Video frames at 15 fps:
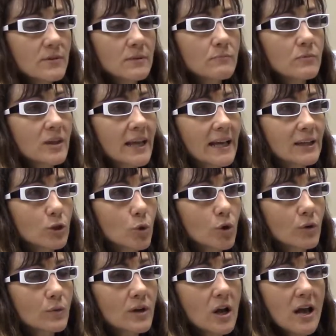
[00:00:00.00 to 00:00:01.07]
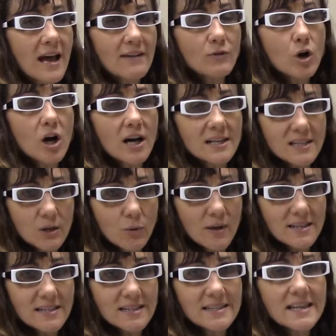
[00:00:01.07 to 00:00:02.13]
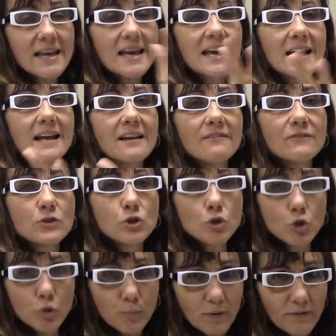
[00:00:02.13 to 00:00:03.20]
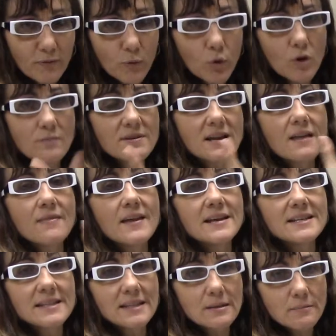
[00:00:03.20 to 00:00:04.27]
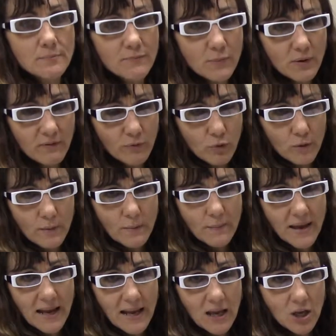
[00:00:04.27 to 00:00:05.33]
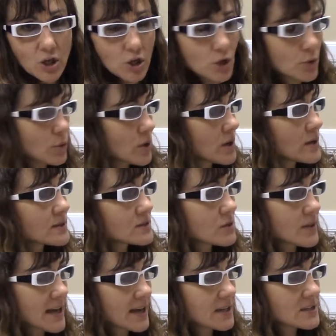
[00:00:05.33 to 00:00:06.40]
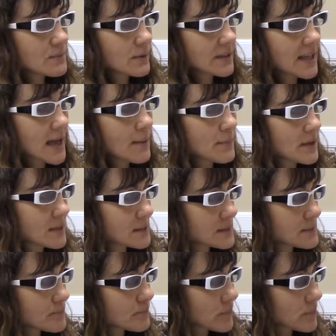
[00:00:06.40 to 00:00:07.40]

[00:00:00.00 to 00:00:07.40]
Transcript: landlord would have consequences if you performed and they didn't perform in paying you. So that is what that means.